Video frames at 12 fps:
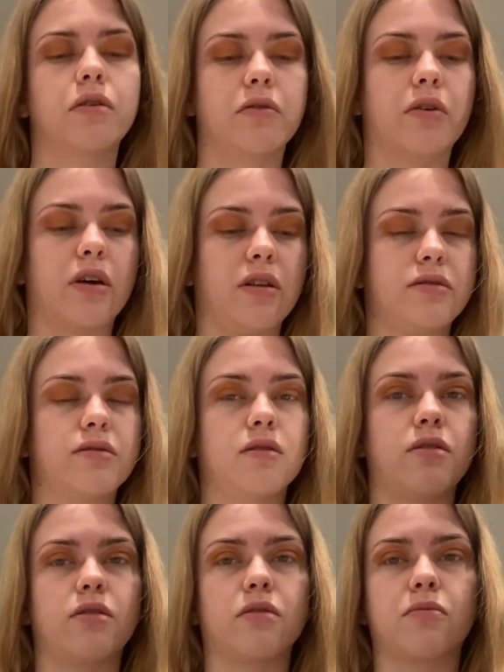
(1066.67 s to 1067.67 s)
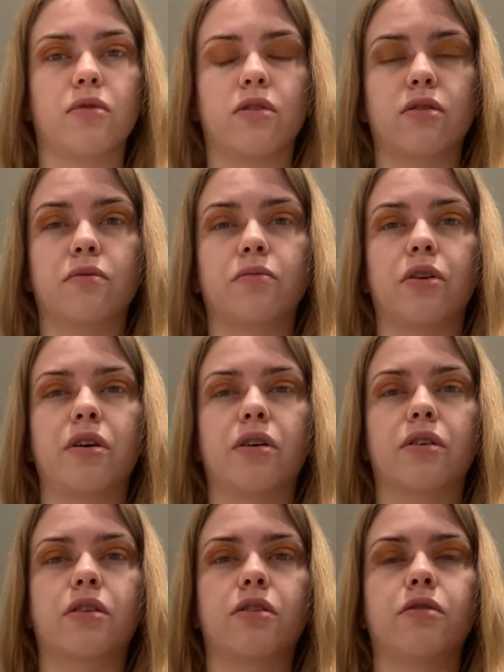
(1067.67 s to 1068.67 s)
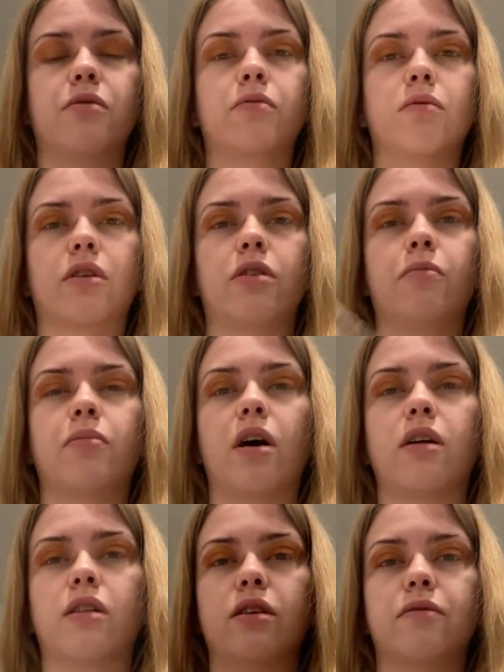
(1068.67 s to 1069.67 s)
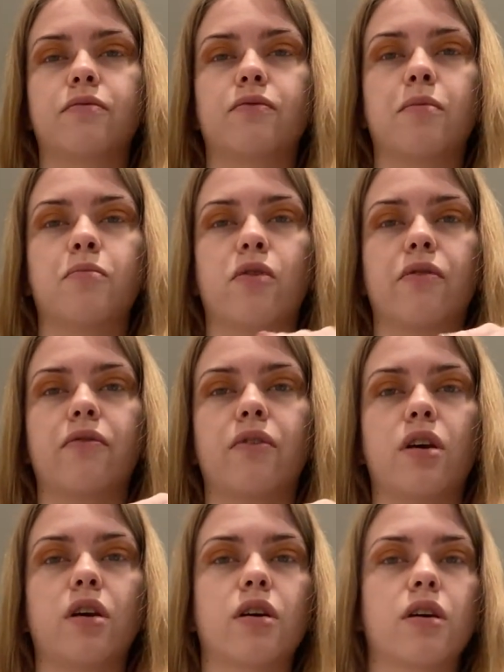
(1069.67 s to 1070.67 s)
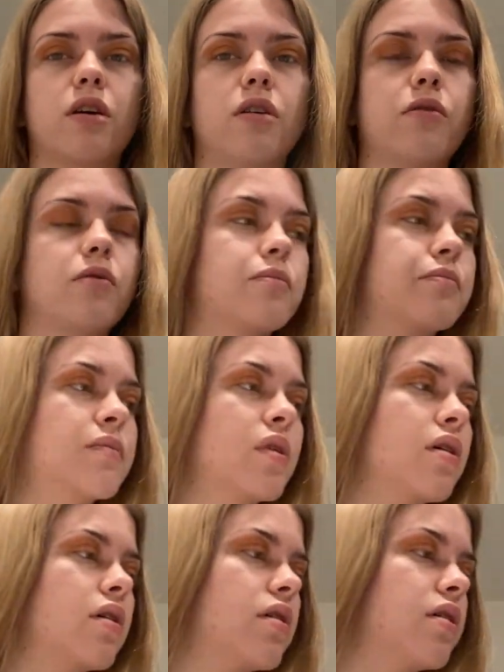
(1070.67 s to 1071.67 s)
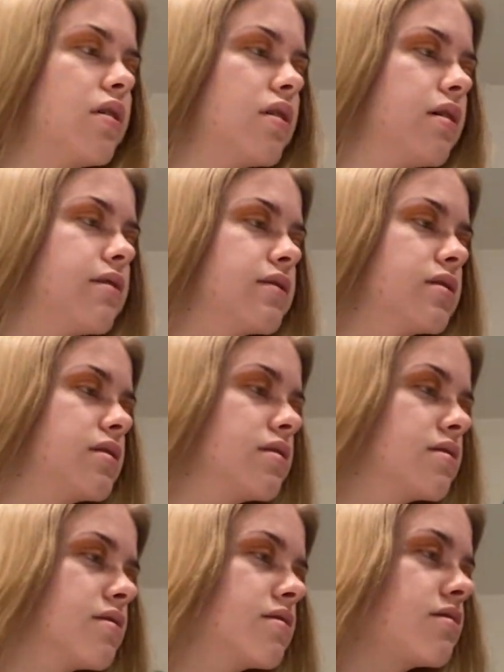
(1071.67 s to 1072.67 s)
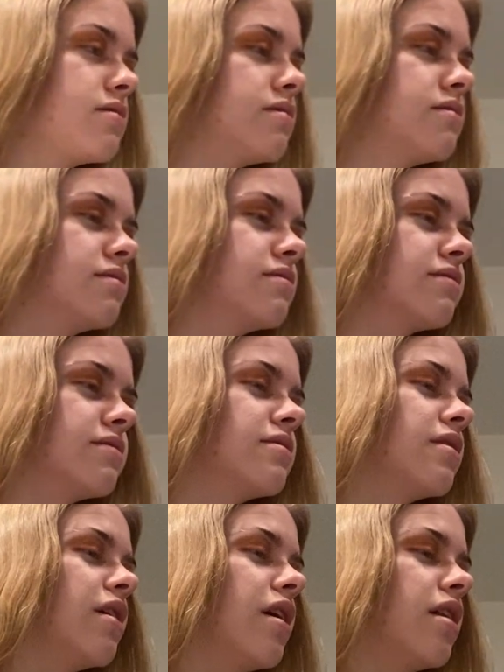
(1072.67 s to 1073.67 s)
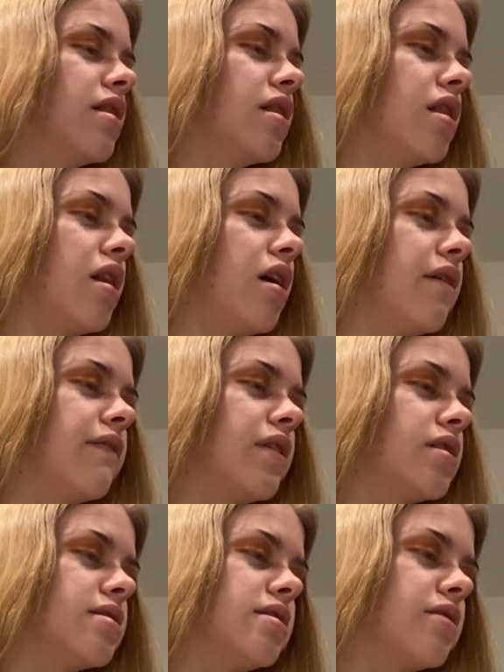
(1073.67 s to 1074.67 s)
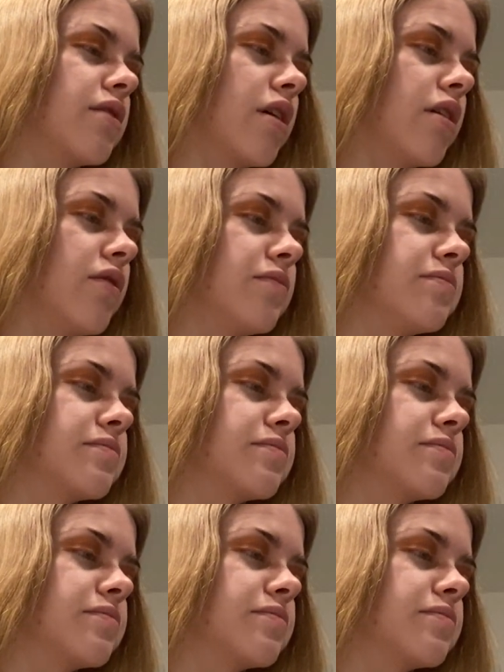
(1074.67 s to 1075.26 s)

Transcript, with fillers: Okay, that's a lot of product. But yeah, cute, cute palette from Morphe. Cute. Love it. Love it. So cute.